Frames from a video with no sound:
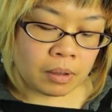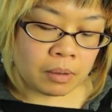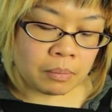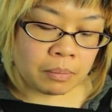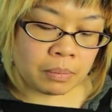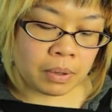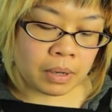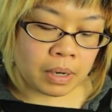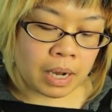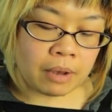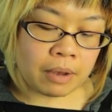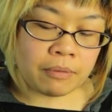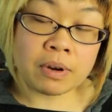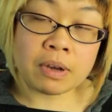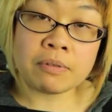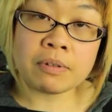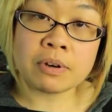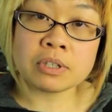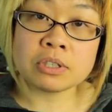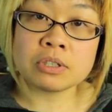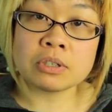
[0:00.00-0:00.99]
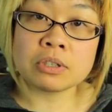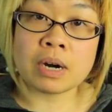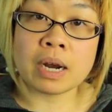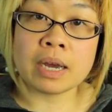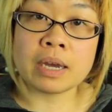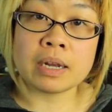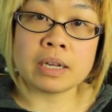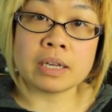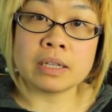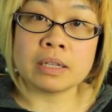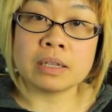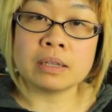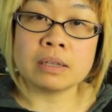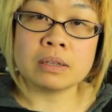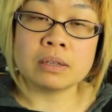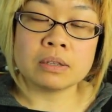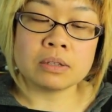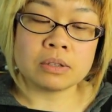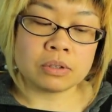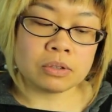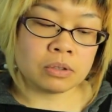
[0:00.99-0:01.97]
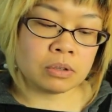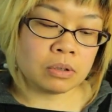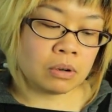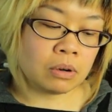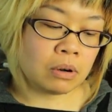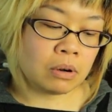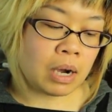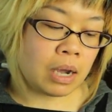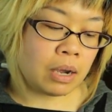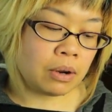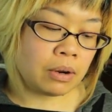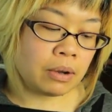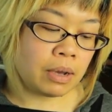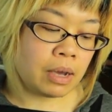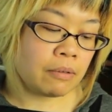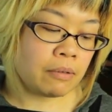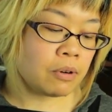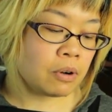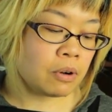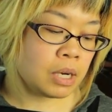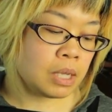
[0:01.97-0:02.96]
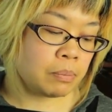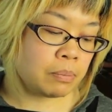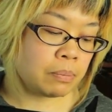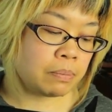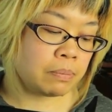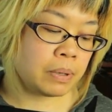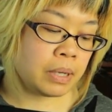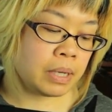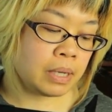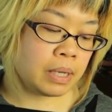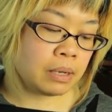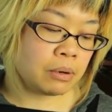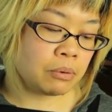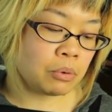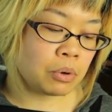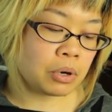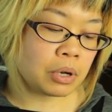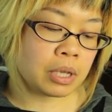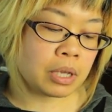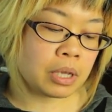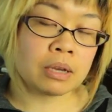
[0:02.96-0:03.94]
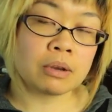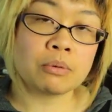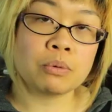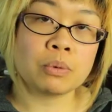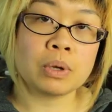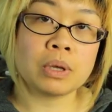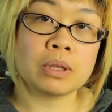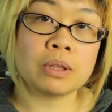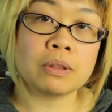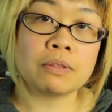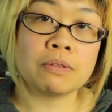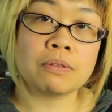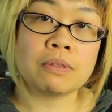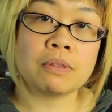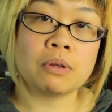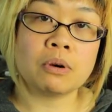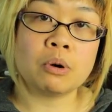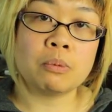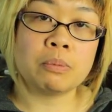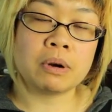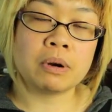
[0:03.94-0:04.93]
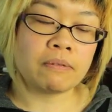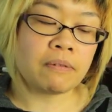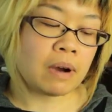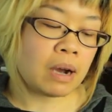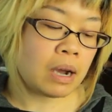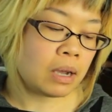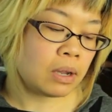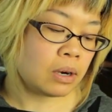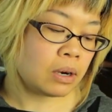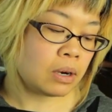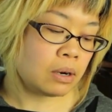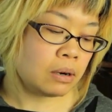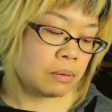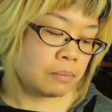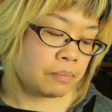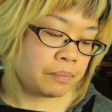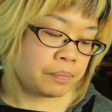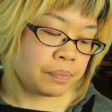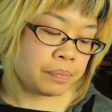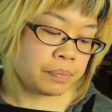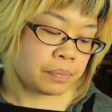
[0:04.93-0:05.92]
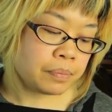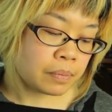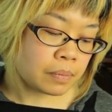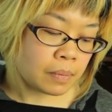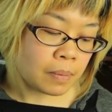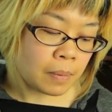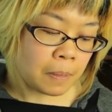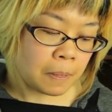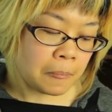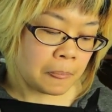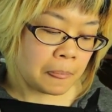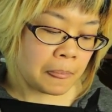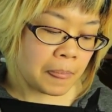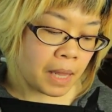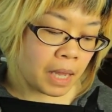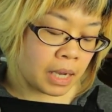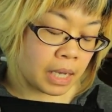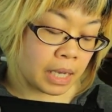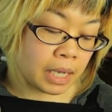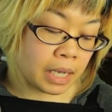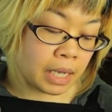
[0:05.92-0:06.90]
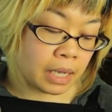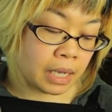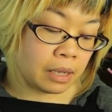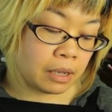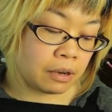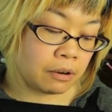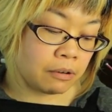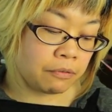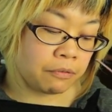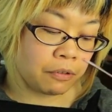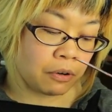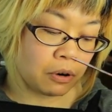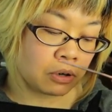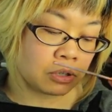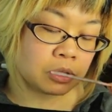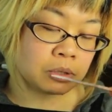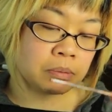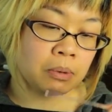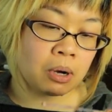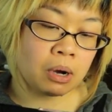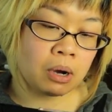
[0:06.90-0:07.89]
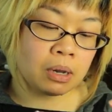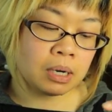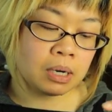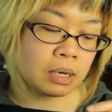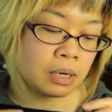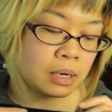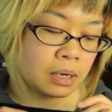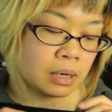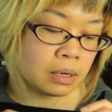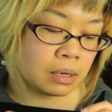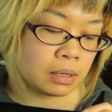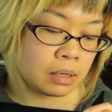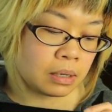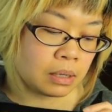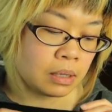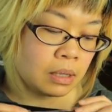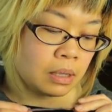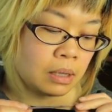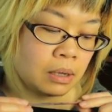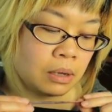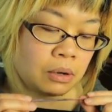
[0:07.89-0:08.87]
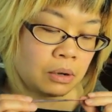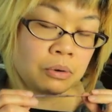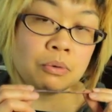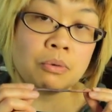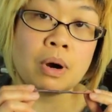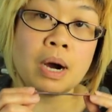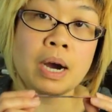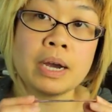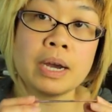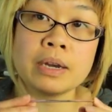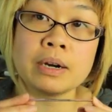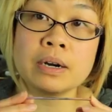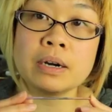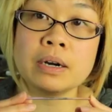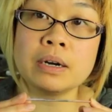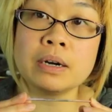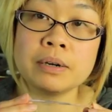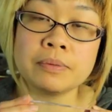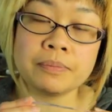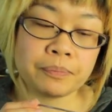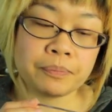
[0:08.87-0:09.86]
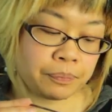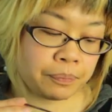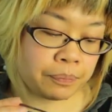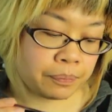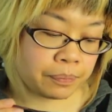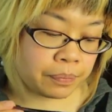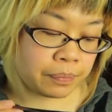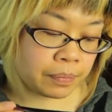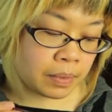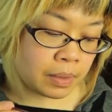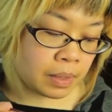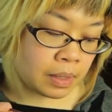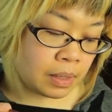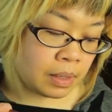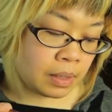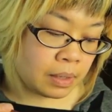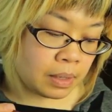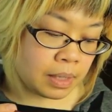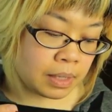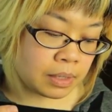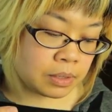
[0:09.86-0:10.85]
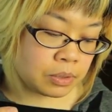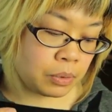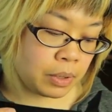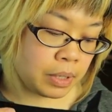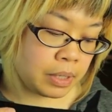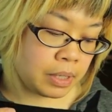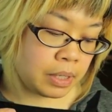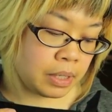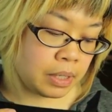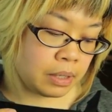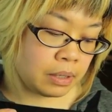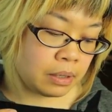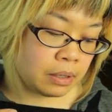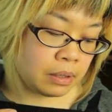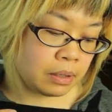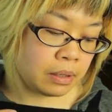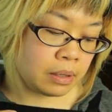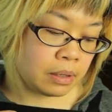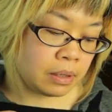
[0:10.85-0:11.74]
But I've never tried it, so I've only been working with open fire. And for smaller wire, like 12